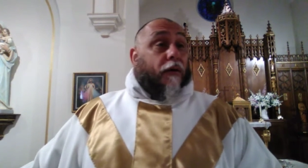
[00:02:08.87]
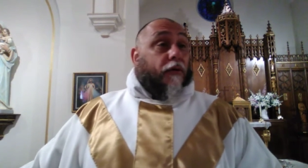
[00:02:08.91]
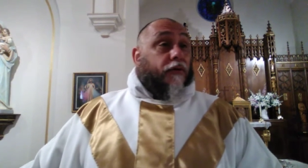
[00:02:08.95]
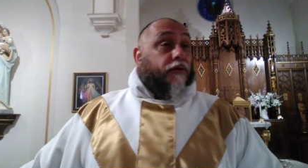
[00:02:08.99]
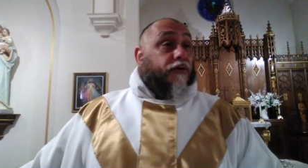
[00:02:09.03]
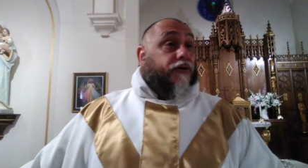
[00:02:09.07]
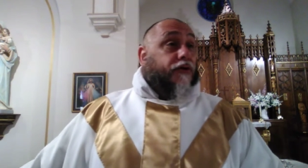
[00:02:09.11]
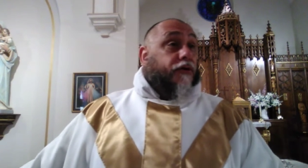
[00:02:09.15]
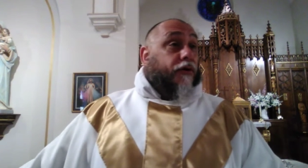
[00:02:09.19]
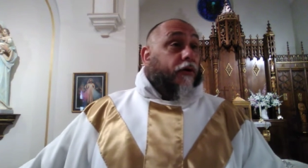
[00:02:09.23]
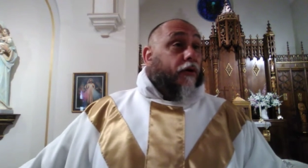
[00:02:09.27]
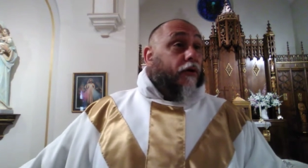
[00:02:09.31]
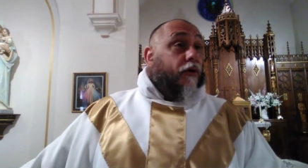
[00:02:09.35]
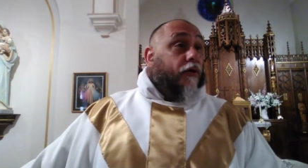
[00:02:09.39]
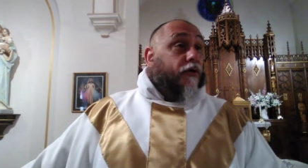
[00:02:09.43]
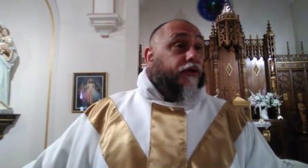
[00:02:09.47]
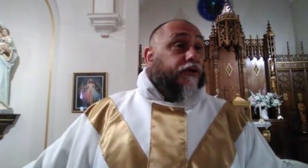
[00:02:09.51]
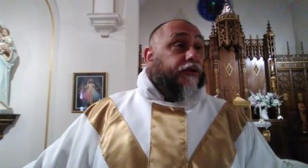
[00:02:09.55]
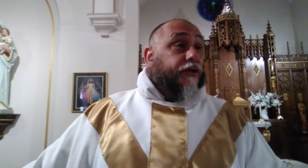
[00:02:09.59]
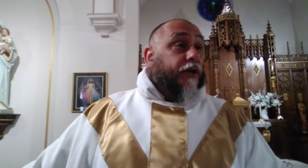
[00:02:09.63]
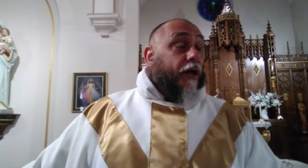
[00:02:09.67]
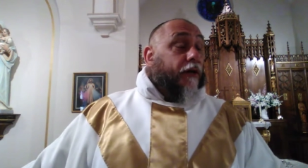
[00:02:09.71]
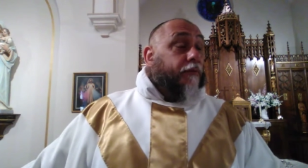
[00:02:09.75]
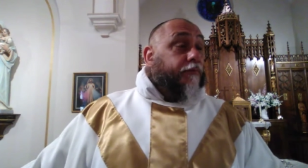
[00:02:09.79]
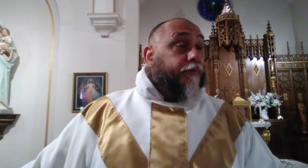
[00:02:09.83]

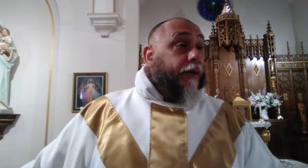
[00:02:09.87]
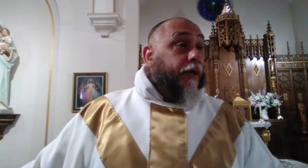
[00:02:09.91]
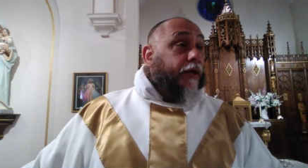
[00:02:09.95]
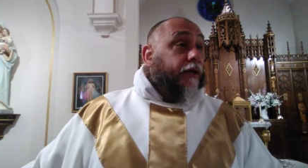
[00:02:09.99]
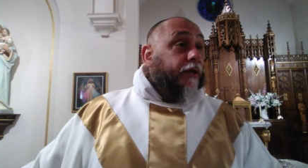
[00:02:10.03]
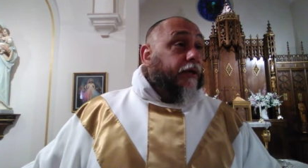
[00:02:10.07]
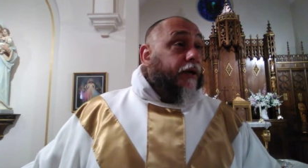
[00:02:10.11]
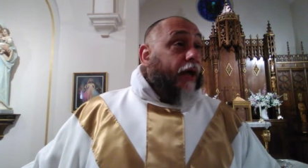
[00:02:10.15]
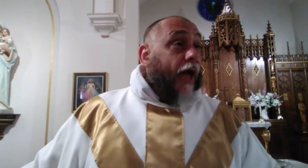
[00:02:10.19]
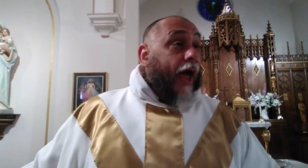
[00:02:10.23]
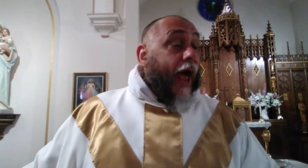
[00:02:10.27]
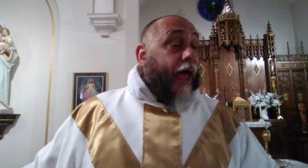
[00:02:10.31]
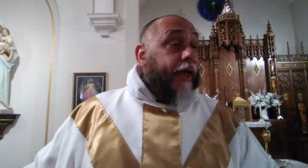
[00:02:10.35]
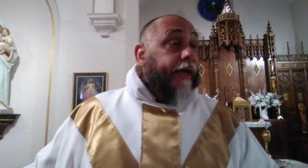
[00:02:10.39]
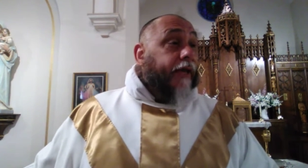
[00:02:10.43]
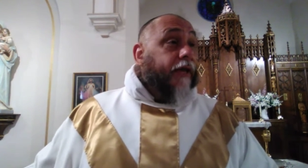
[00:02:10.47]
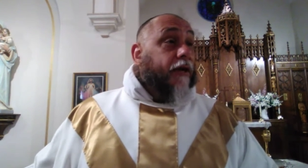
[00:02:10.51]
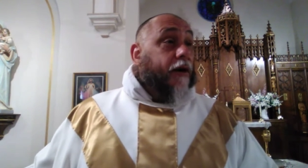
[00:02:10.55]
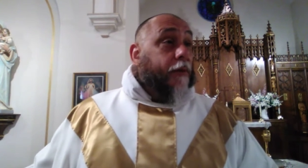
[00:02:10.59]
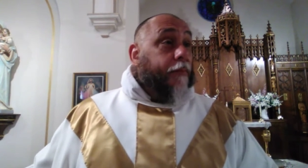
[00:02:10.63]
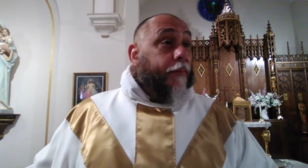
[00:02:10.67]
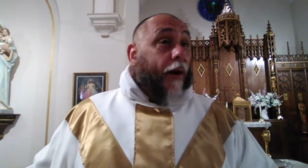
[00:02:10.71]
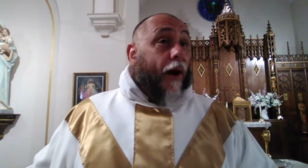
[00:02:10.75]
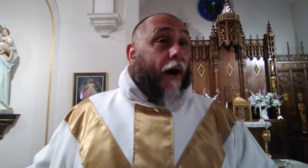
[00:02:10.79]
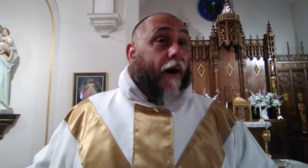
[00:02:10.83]
scourged and beaten,
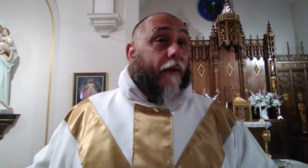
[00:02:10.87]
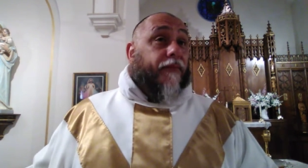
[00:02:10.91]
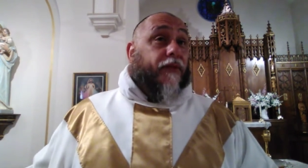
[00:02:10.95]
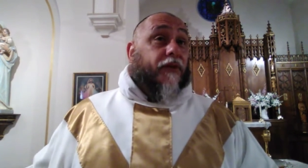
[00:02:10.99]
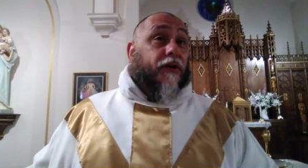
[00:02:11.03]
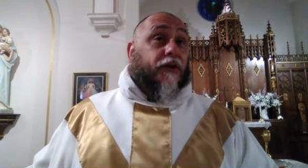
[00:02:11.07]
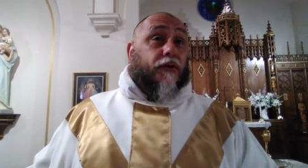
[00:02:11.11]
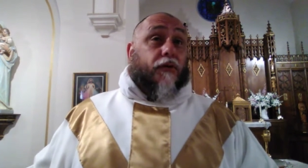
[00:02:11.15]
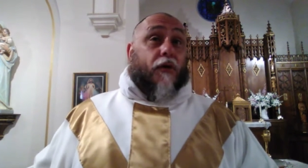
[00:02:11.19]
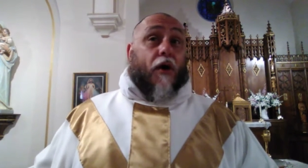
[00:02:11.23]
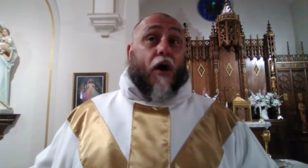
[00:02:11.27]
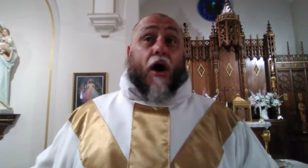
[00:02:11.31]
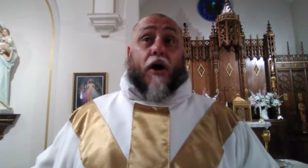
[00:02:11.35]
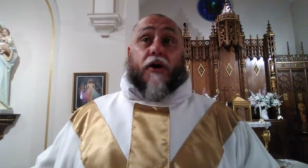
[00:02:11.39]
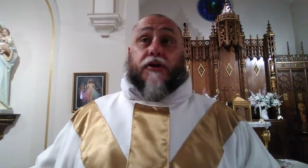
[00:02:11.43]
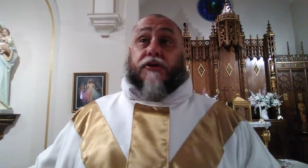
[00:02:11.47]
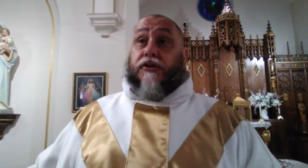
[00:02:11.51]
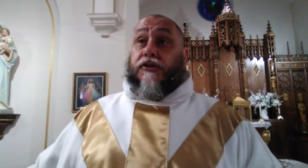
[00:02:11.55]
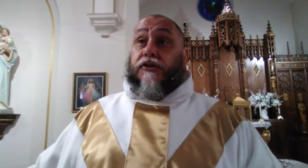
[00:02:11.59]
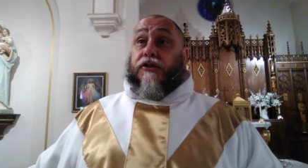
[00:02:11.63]
hanging upon the cross.